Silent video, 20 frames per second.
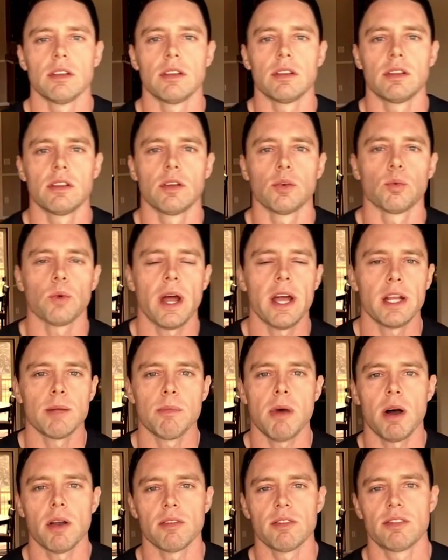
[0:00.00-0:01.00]
the right
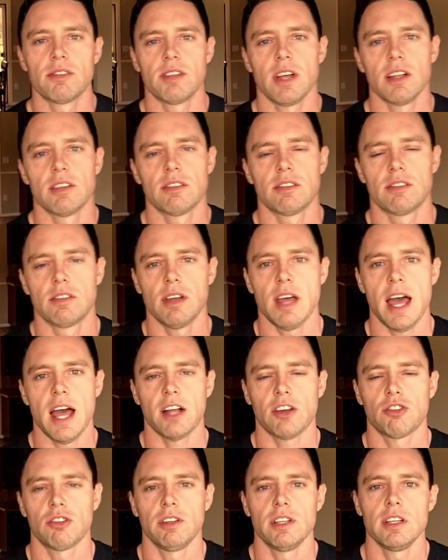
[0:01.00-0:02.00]
amount of sets to
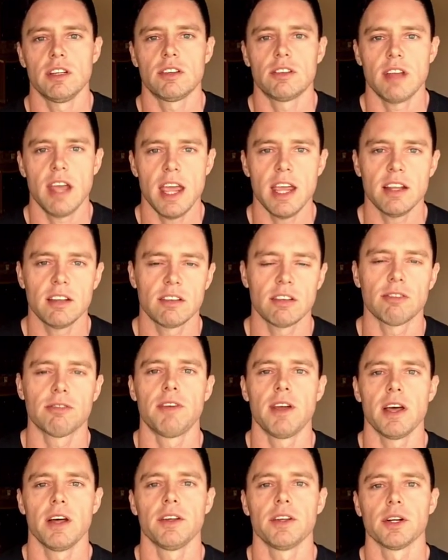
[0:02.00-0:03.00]
actually take to
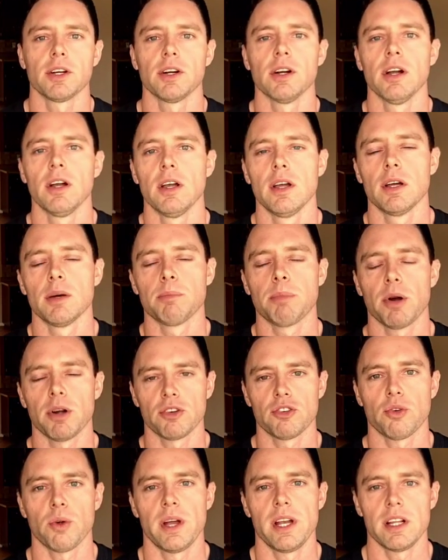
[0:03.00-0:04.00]
failure
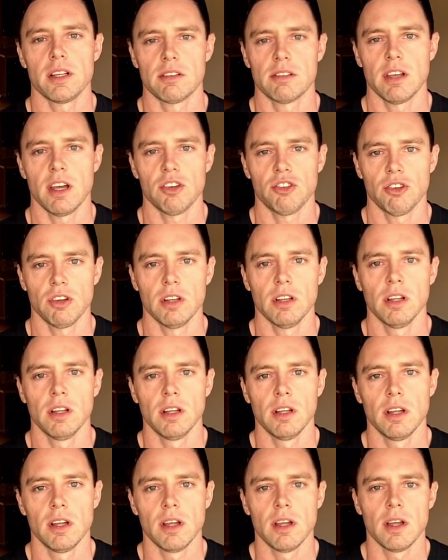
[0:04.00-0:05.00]
per training session?
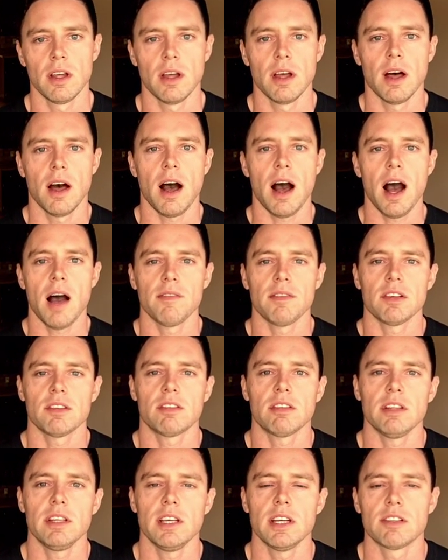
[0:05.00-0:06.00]

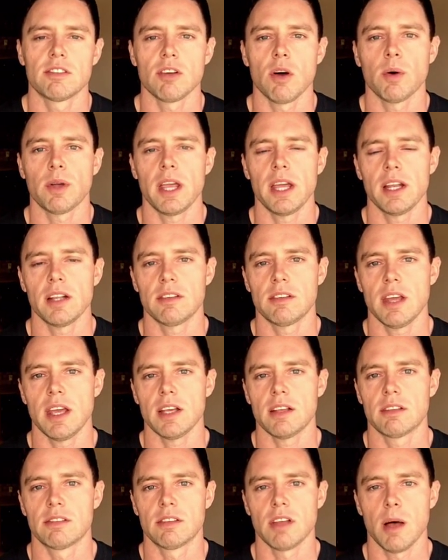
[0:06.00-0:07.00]
Obviously, it's okay to
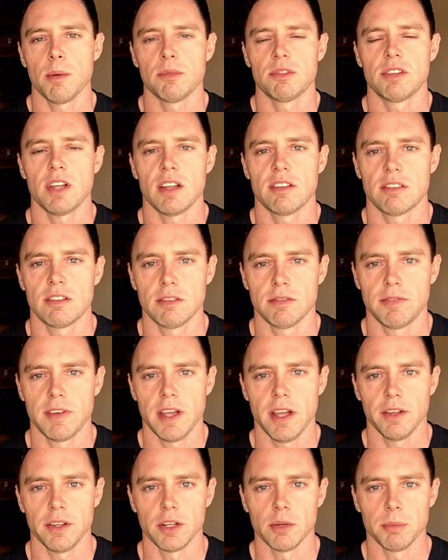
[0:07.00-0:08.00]
take some sets to
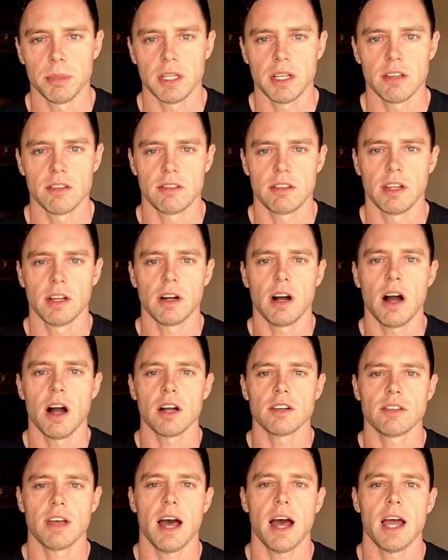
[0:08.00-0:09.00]
failure because there
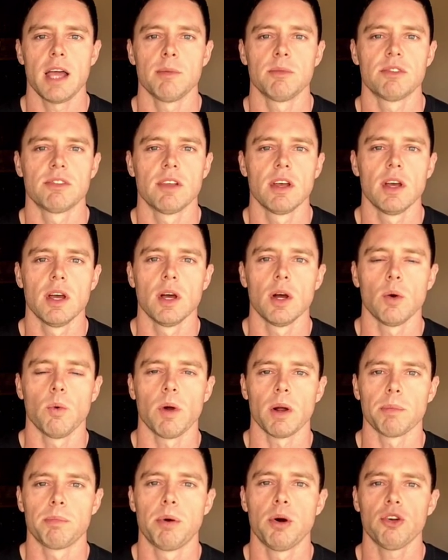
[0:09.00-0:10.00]
are times
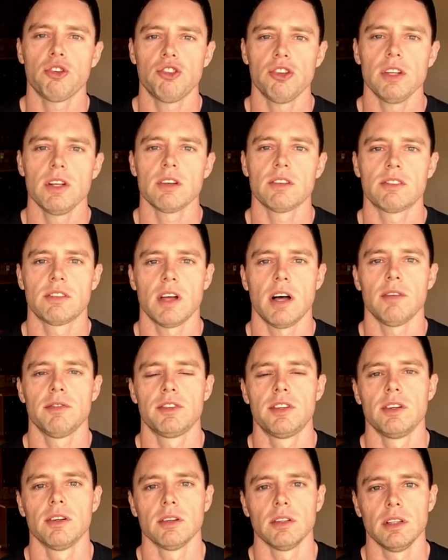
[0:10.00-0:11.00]
where pushing yourself
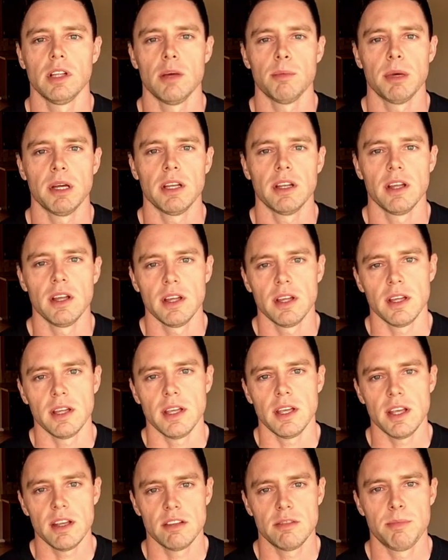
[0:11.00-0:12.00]
to your limit
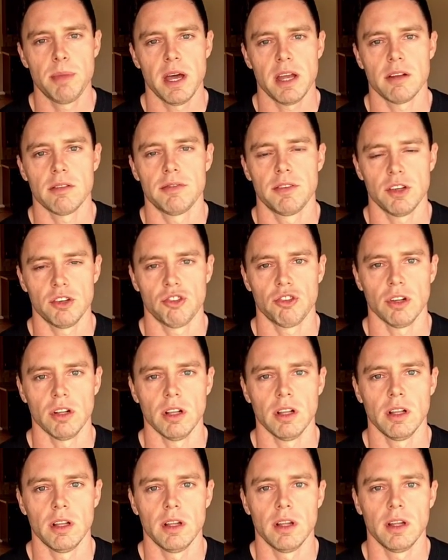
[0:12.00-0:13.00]
is beneficial.